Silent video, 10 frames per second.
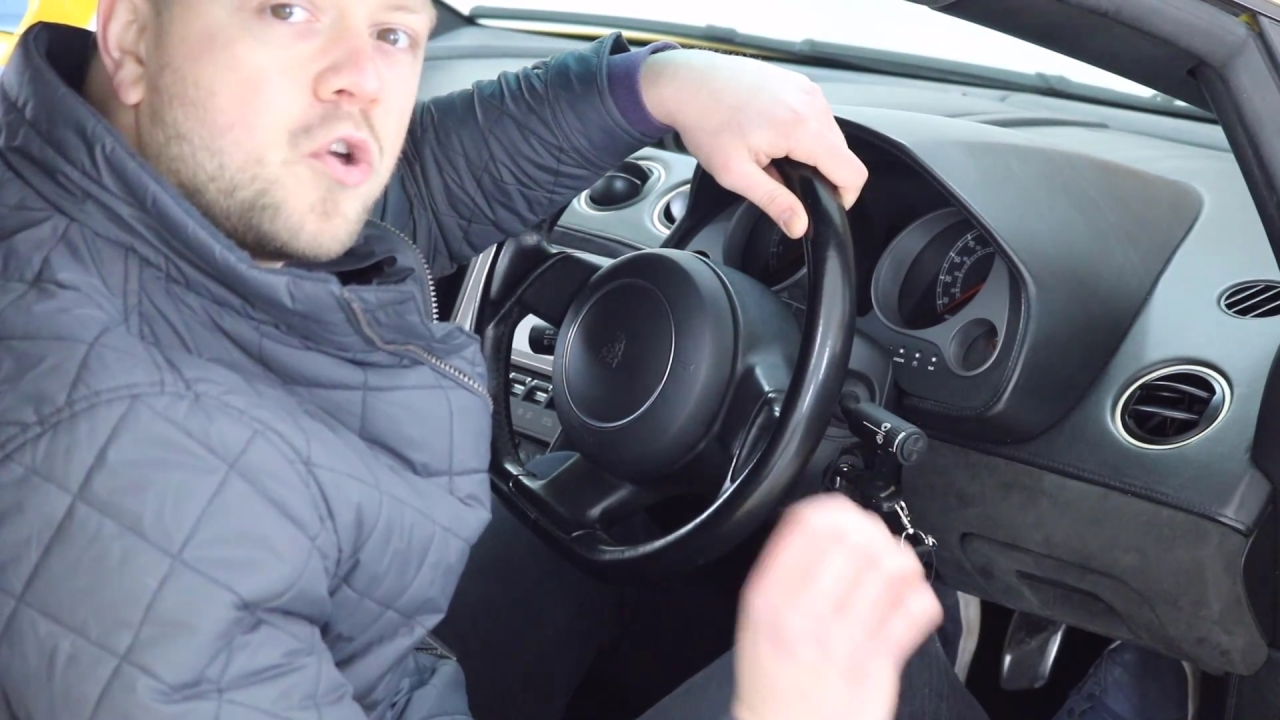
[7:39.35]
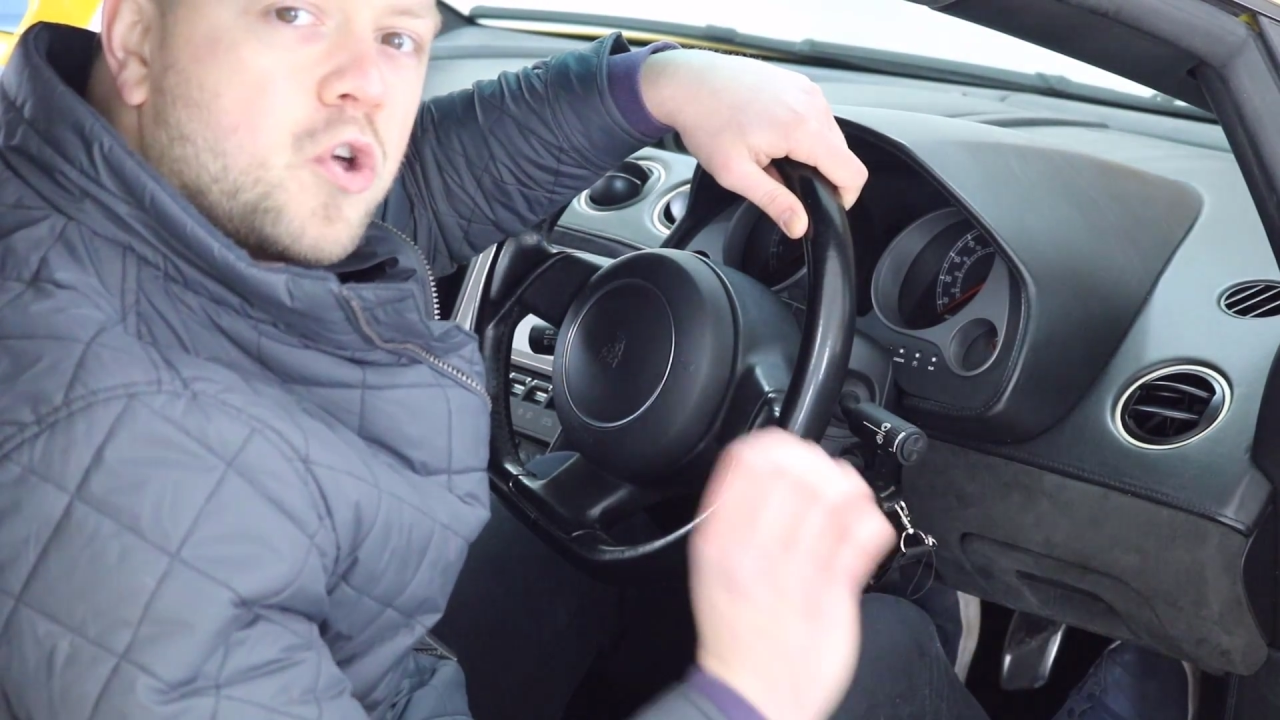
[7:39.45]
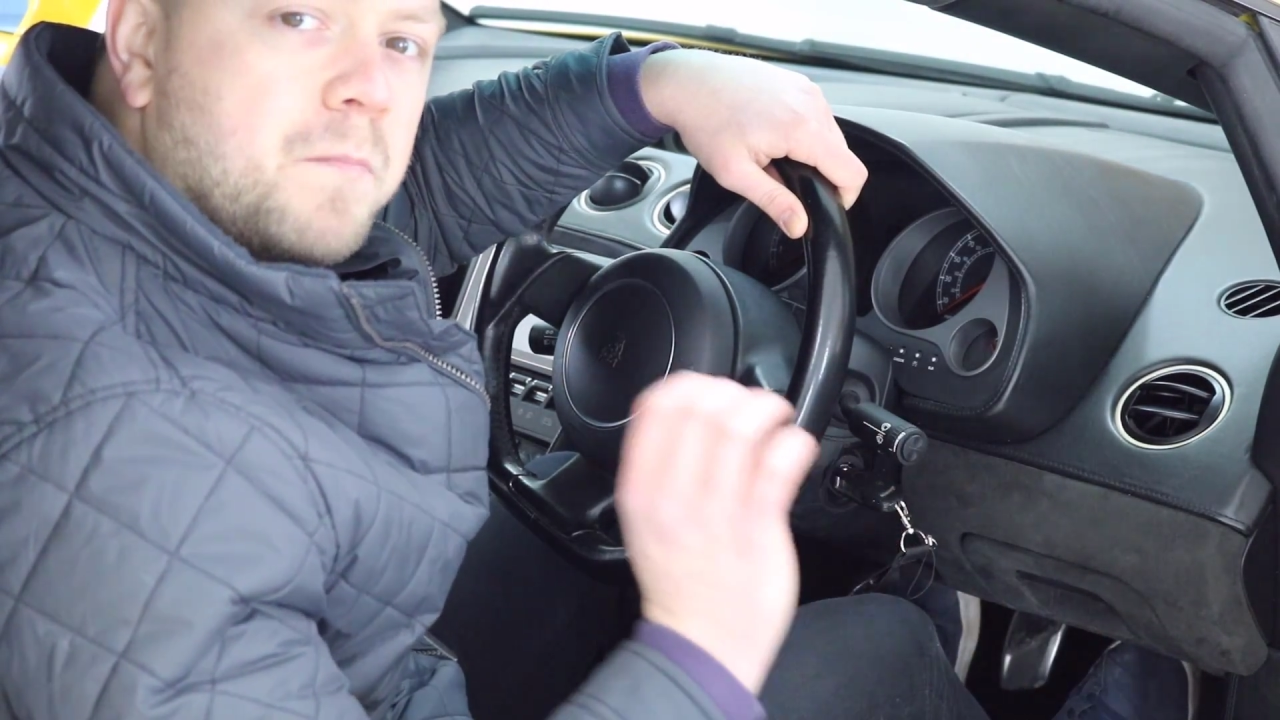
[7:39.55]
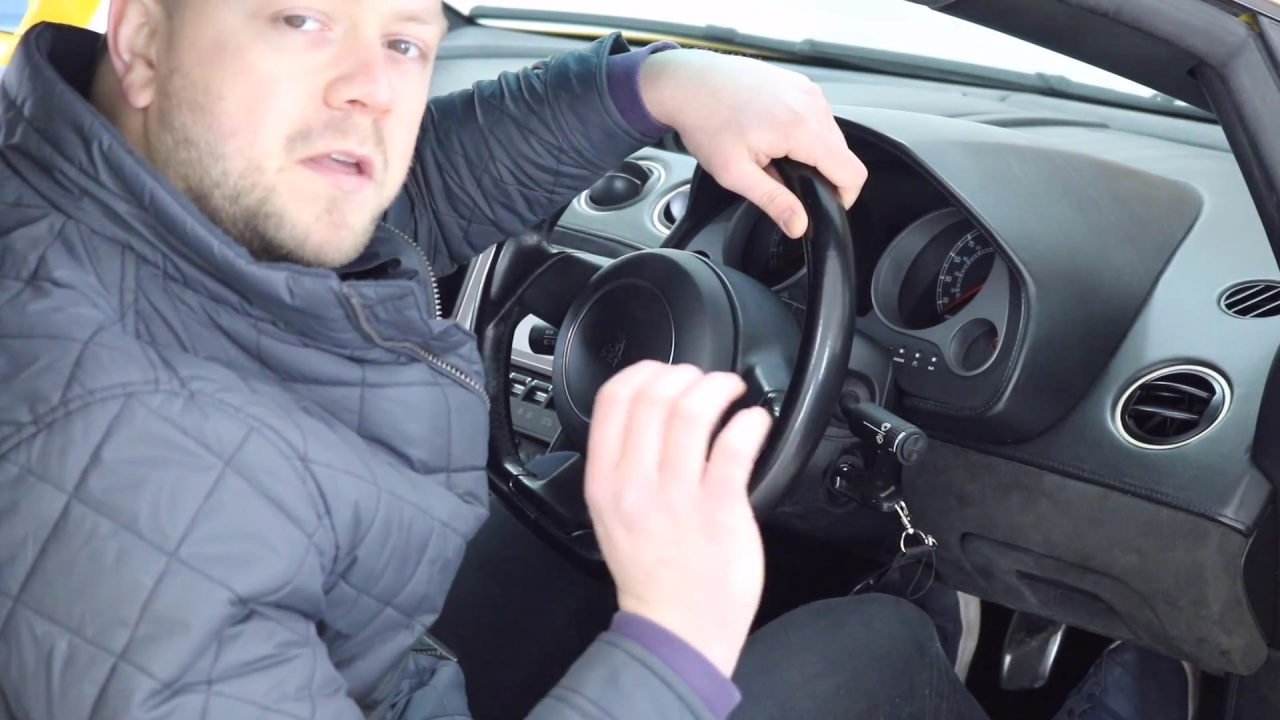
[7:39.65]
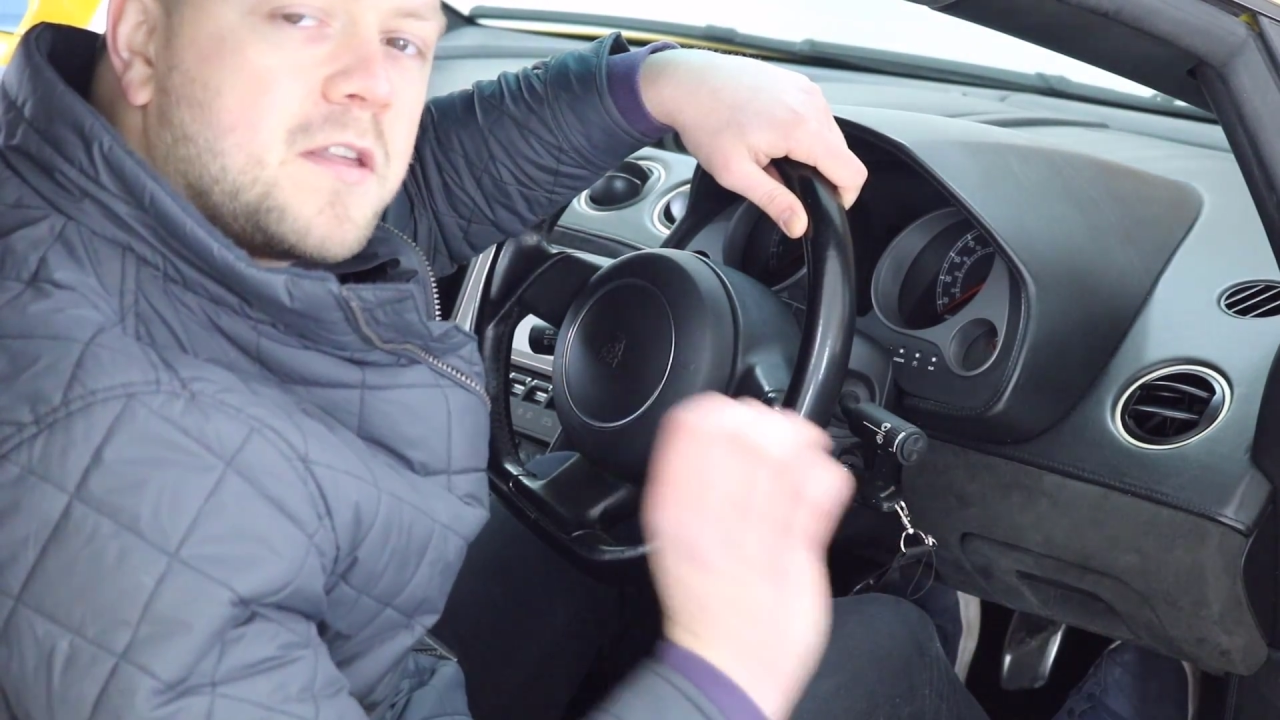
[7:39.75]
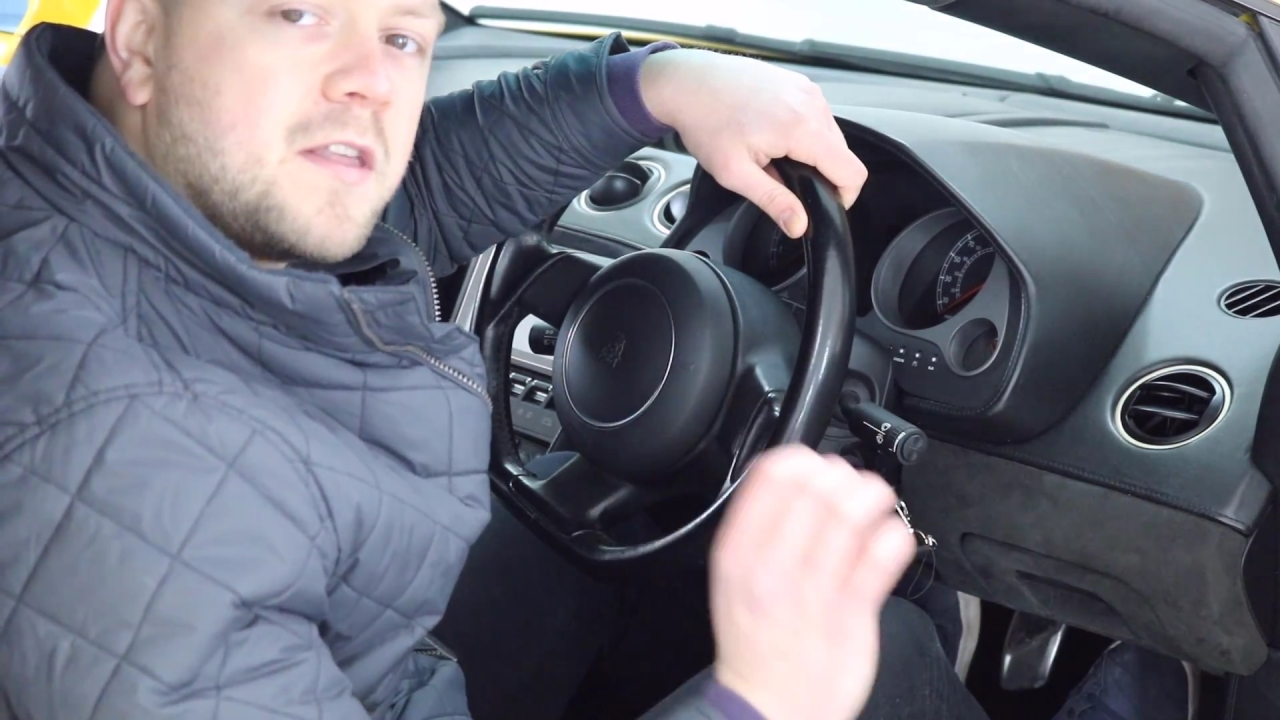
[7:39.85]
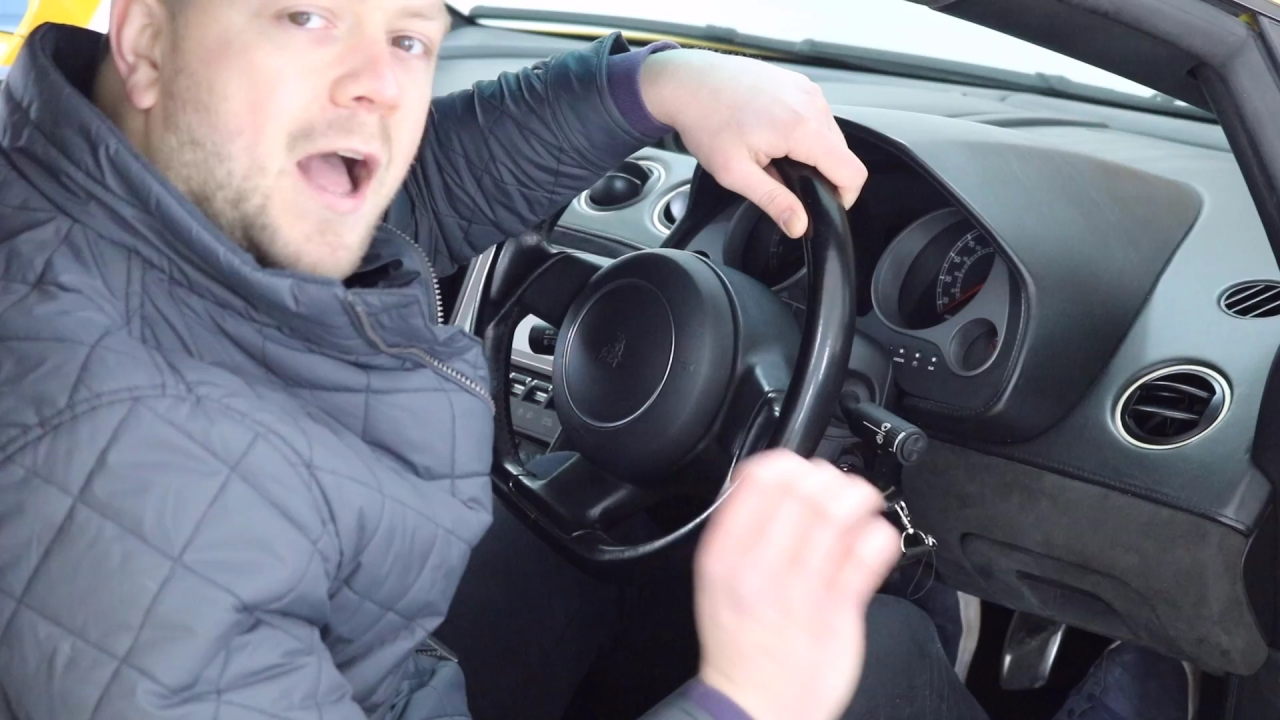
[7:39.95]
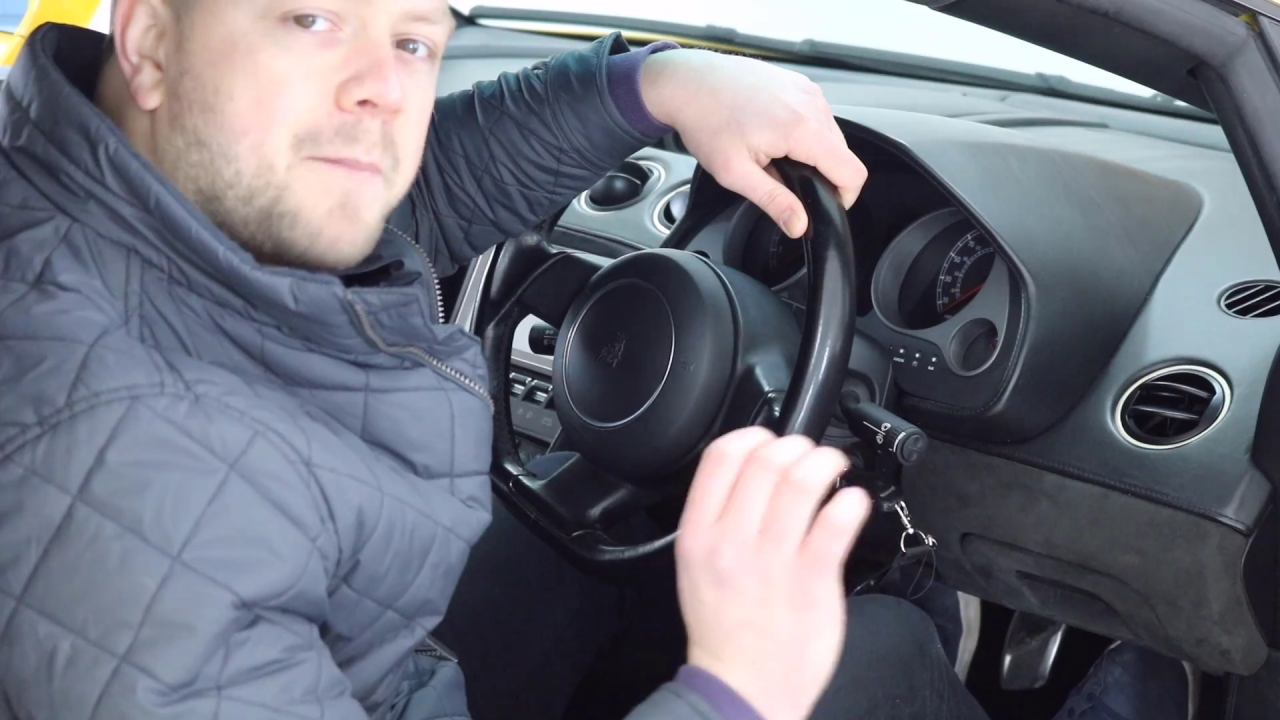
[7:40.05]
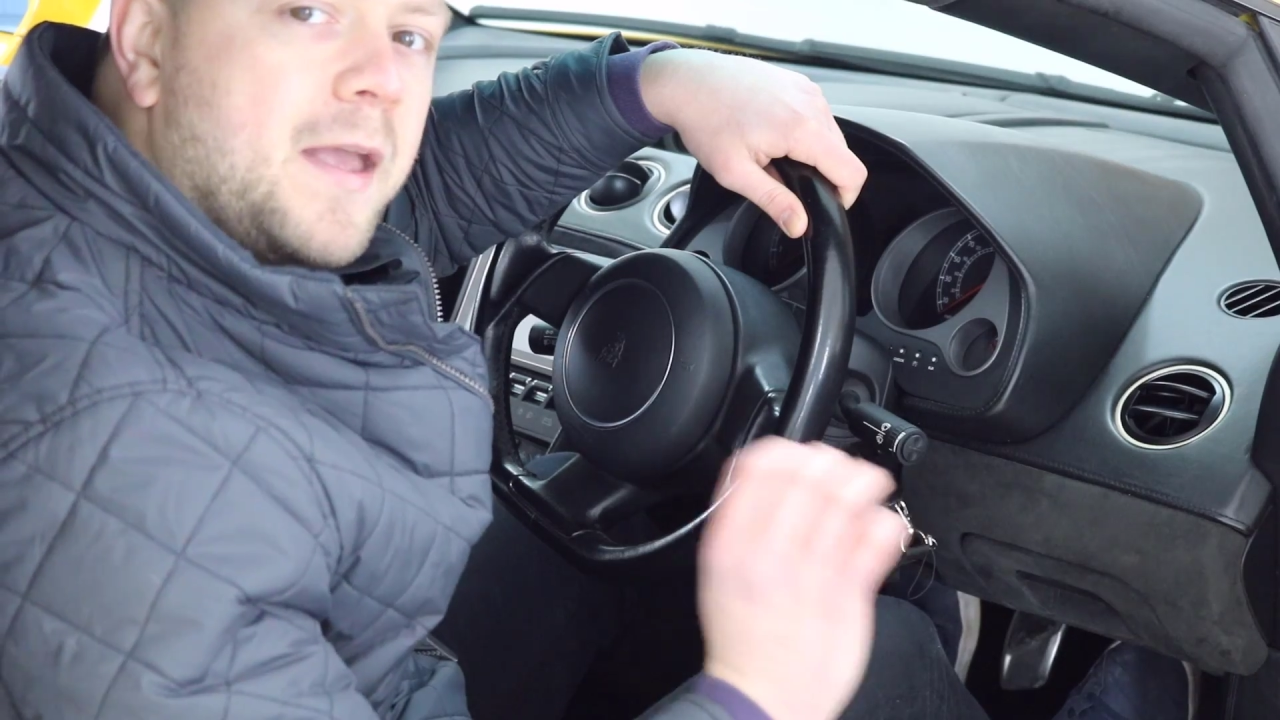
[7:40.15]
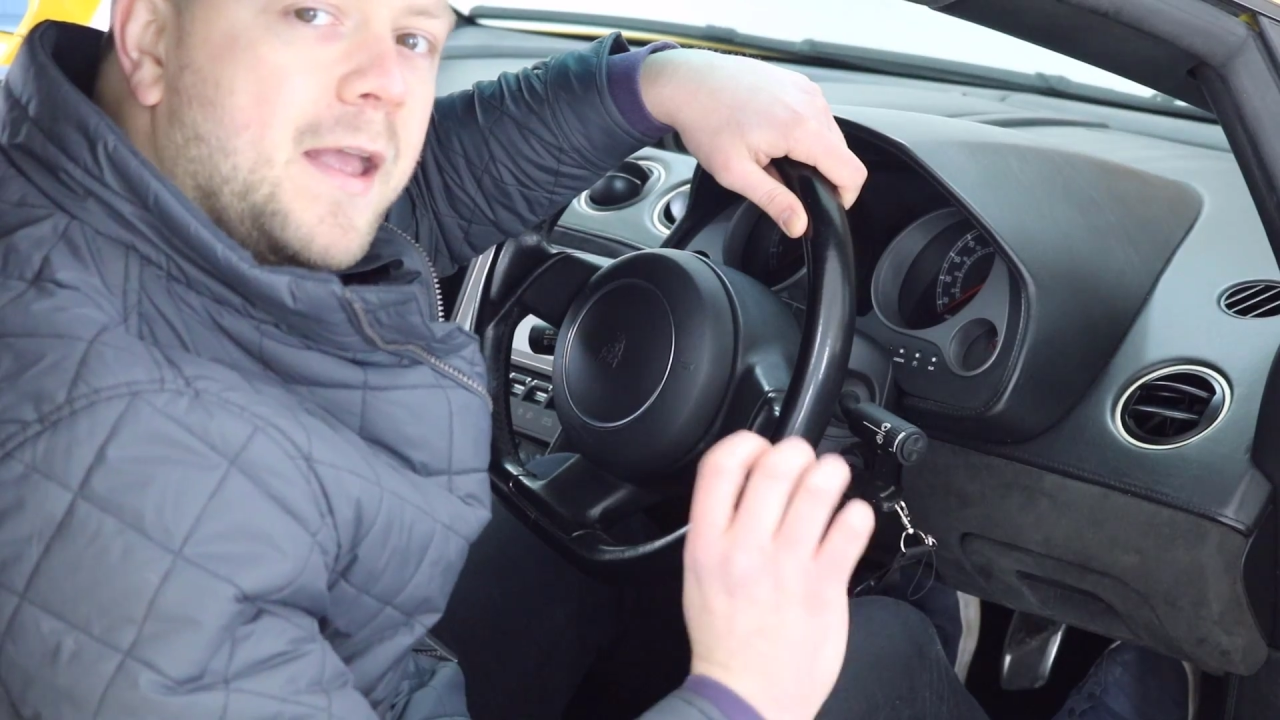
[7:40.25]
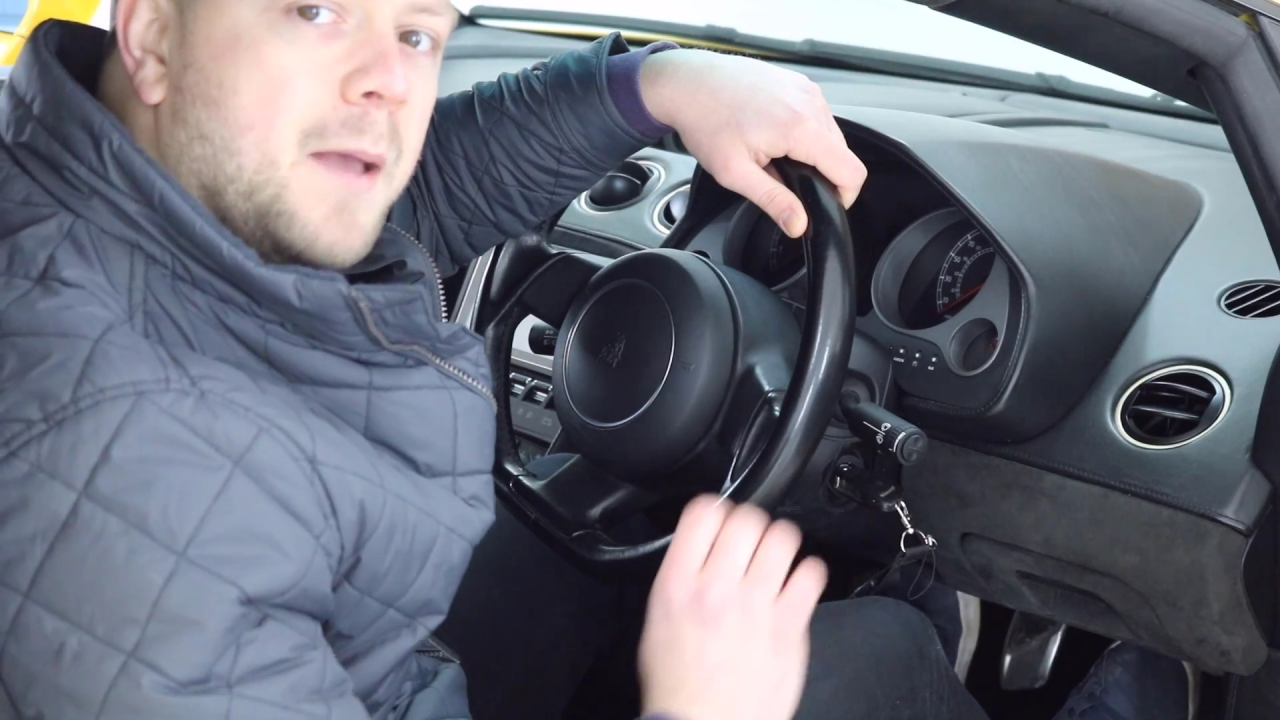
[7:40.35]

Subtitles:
should be snappy